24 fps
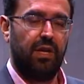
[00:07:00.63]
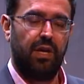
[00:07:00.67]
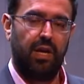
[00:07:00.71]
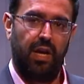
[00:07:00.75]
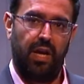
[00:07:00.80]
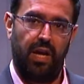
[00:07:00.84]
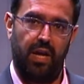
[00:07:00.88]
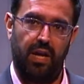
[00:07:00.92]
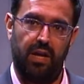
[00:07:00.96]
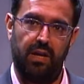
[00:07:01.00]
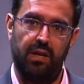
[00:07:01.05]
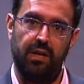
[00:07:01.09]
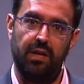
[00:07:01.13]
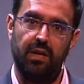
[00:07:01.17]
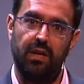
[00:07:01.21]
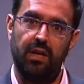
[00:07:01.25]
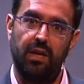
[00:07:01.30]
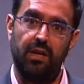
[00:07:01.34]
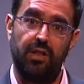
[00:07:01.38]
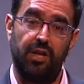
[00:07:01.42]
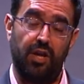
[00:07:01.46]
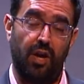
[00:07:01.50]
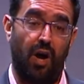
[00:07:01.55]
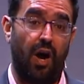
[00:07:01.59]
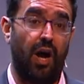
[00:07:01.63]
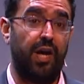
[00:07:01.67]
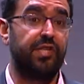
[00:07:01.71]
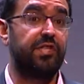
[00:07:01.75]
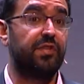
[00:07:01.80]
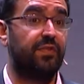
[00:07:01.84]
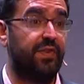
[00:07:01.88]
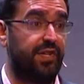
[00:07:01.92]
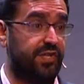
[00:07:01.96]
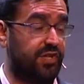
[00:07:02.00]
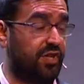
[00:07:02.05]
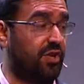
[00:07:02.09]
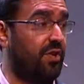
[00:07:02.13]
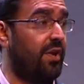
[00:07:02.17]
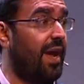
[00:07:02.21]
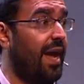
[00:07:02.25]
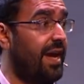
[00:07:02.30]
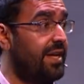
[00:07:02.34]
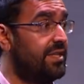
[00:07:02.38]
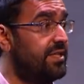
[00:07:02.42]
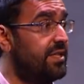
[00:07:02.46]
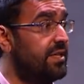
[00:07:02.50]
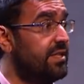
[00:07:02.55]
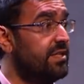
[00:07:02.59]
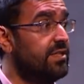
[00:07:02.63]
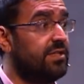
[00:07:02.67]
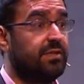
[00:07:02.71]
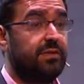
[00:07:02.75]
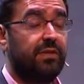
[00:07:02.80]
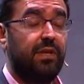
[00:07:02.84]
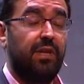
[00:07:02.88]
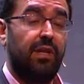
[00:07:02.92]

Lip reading: in the eyes of its creators.